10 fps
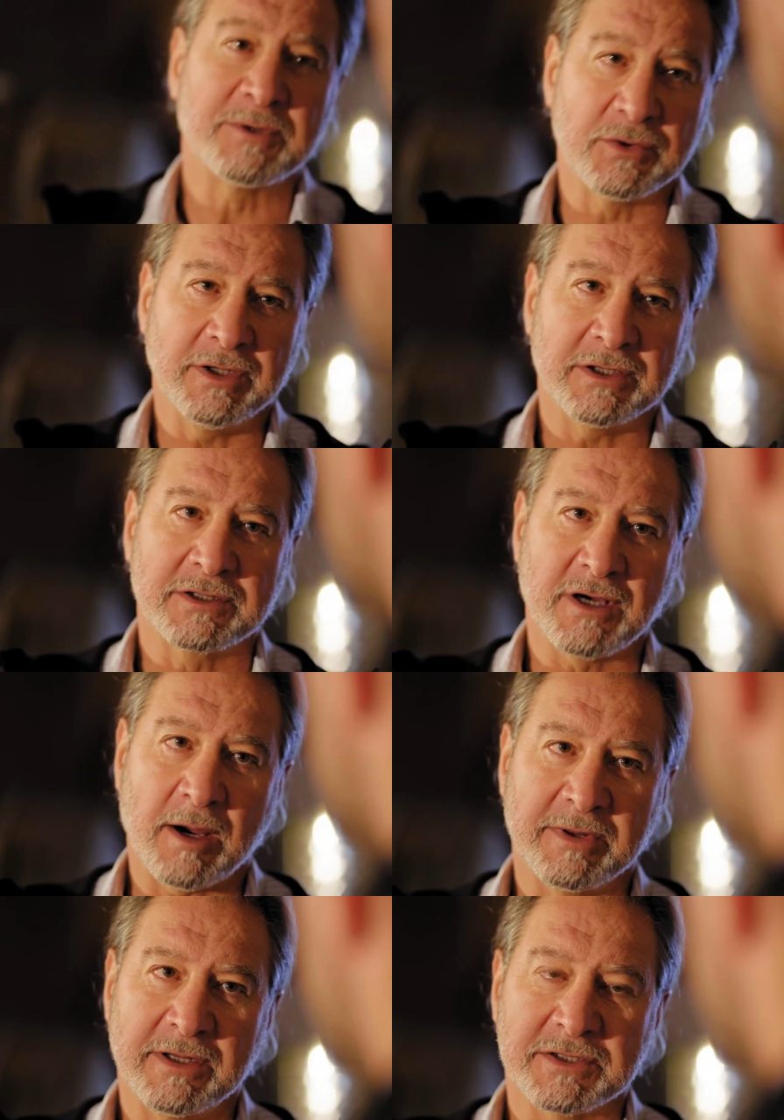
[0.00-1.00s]
to the
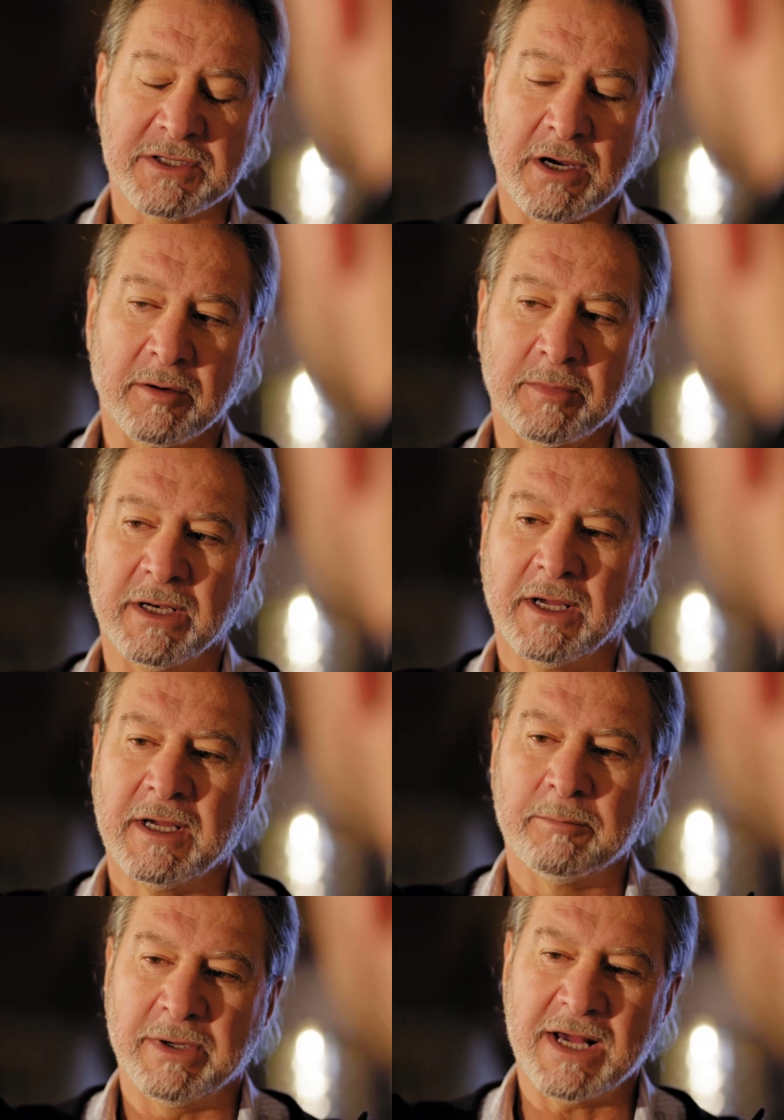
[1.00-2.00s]
top of the
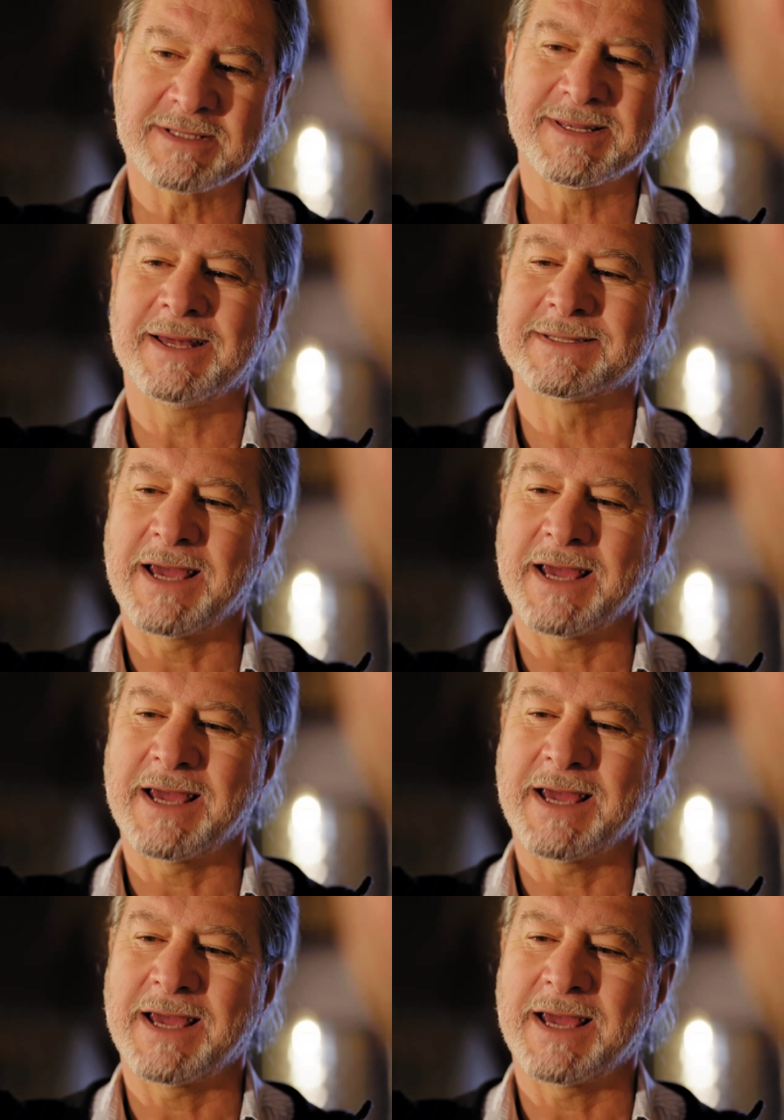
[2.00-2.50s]
escarpment. But as that's